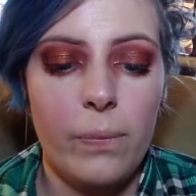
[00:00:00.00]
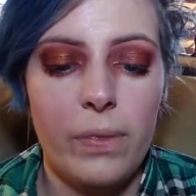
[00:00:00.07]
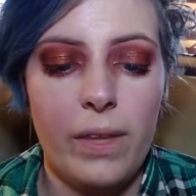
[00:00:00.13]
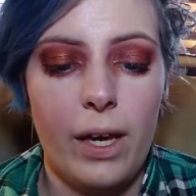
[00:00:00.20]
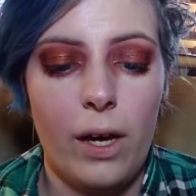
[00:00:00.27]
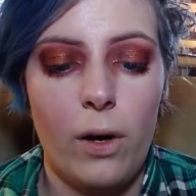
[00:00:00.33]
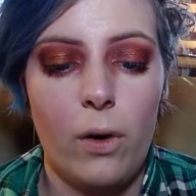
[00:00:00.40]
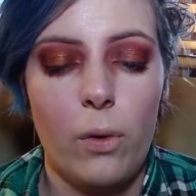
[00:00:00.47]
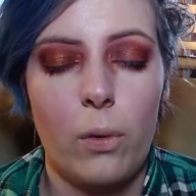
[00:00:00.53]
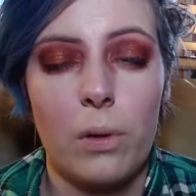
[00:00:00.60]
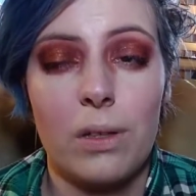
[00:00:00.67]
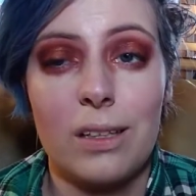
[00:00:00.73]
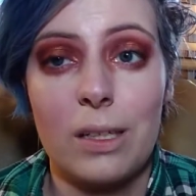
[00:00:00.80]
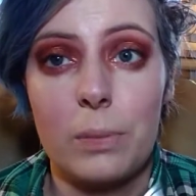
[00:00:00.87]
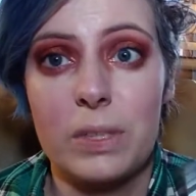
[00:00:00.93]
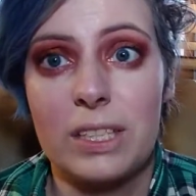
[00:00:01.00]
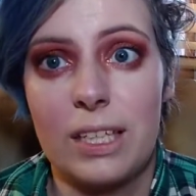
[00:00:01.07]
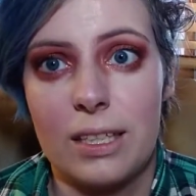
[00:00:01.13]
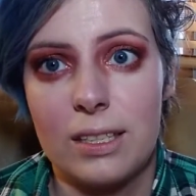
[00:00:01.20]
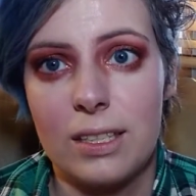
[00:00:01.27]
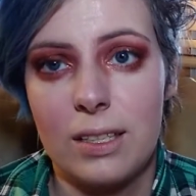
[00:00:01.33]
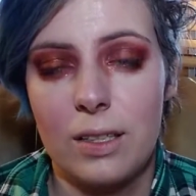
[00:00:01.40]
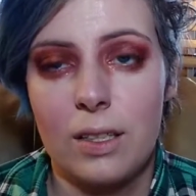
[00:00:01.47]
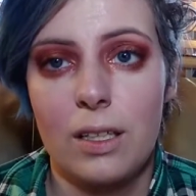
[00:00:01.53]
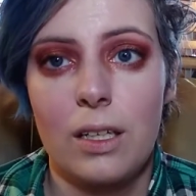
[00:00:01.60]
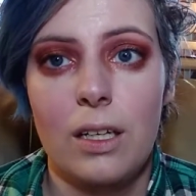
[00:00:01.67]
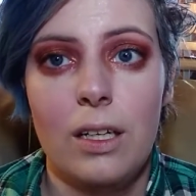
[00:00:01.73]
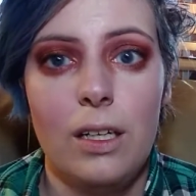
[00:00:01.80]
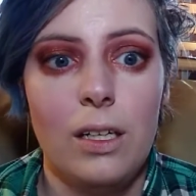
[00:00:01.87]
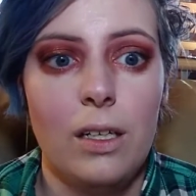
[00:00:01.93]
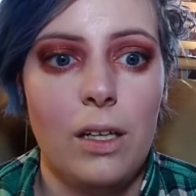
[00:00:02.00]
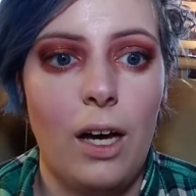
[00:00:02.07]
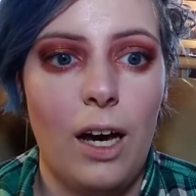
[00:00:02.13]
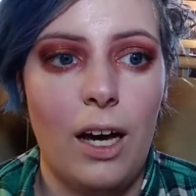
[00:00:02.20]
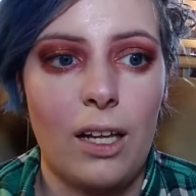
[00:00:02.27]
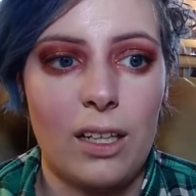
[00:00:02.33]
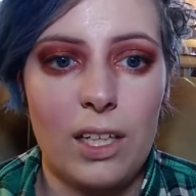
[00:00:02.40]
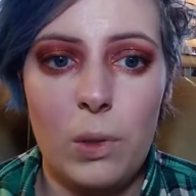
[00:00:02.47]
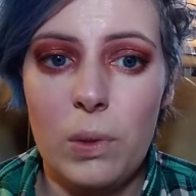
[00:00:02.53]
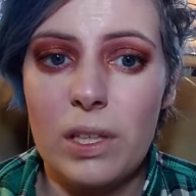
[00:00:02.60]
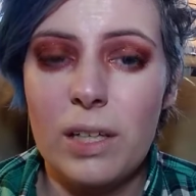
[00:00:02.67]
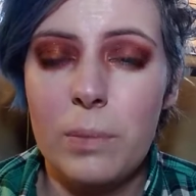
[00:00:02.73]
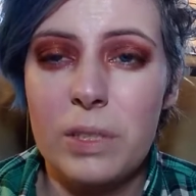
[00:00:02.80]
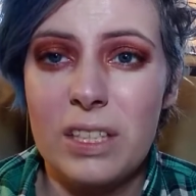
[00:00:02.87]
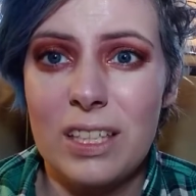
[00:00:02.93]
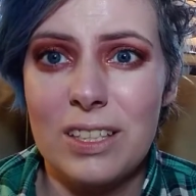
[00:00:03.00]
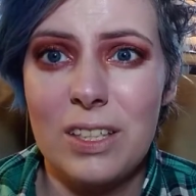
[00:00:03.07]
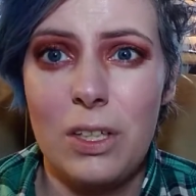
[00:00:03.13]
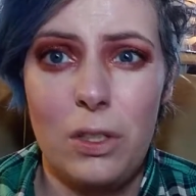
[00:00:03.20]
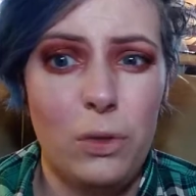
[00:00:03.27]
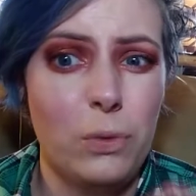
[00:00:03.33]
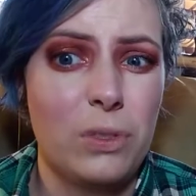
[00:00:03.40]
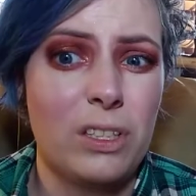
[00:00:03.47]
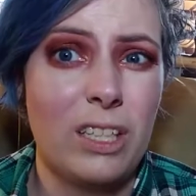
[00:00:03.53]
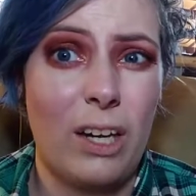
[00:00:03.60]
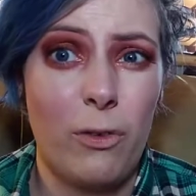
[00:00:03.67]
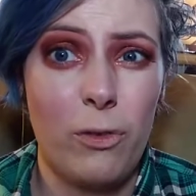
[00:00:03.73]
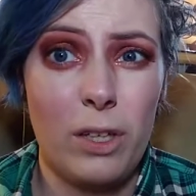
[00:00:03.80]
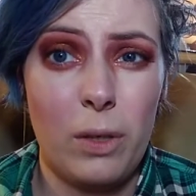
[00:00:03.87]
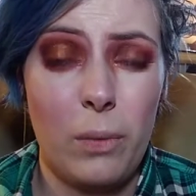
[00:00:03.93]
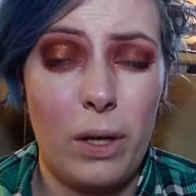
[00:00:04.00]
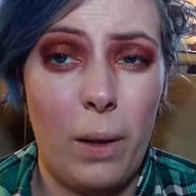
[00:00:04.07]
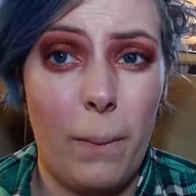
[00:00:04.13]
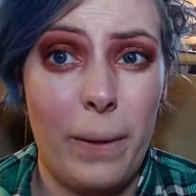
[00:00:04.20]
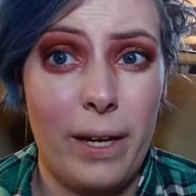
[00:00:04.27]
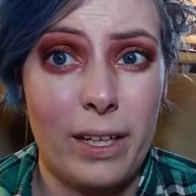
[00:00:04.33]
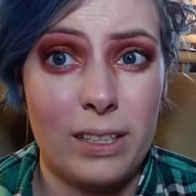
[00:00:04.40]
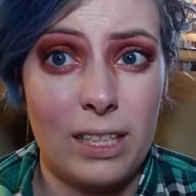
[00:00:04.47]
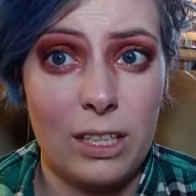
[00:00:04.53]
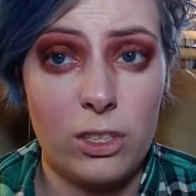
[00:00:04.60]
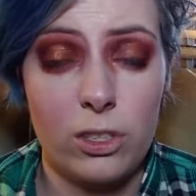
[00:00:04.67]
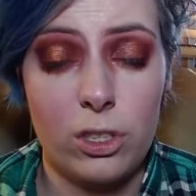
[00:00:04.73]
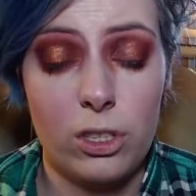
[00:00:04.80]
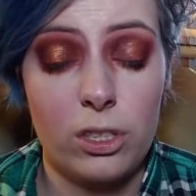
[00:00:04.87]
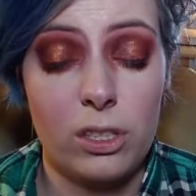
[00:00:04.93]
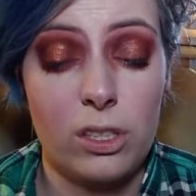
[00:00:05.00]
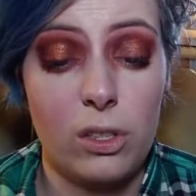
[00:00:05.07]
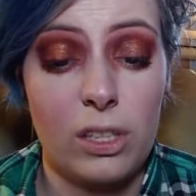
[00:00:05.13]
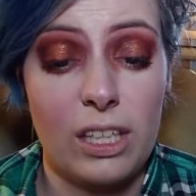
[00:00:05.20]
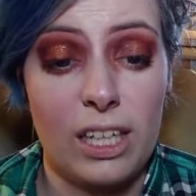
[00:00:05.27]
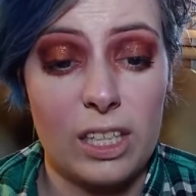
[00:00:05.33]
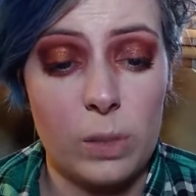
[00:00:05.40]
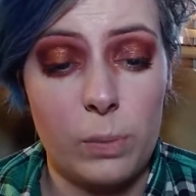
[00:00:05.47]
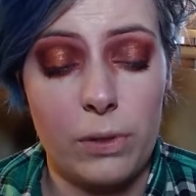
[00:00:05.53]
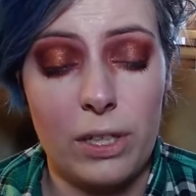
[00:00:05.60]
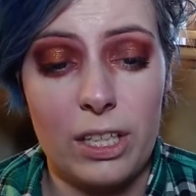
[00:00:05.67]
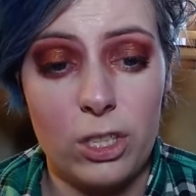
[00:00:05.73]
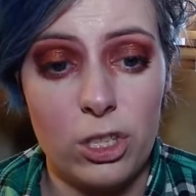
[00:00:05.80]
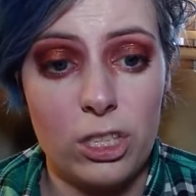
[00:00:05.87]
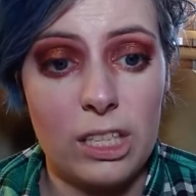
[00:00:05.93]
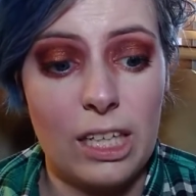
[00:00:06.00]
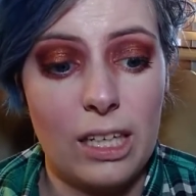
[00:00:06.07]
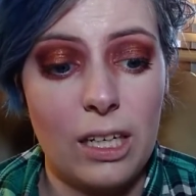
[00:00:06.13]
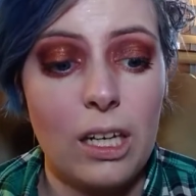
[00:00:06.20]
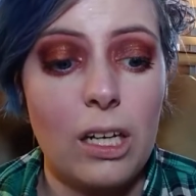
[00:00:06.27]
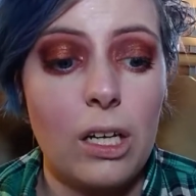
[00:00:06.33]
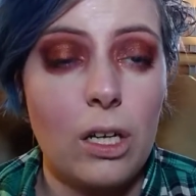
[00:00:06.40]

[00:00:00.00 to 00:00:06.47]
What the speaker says: Now, lipsticks. Liquid lipsticks, you definitely want to pay attention to the expiration date.